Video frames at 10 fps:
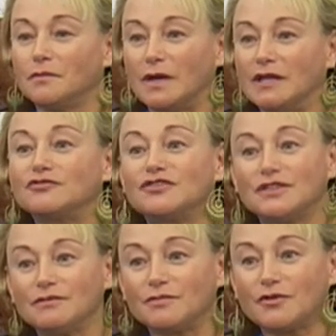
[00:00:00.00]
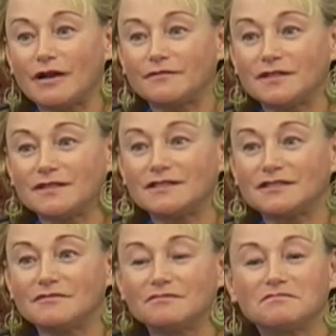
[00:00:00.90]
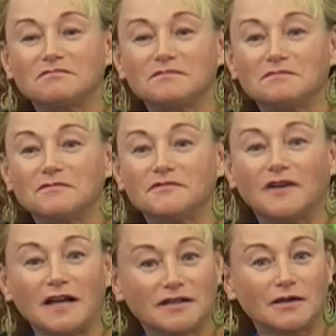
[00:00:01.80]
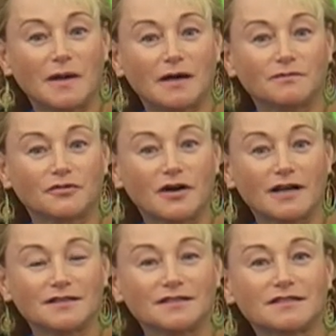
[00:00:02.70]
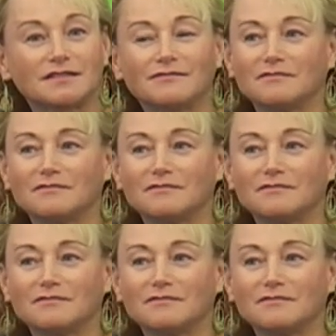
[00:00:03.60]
interested in profits, fighting about price,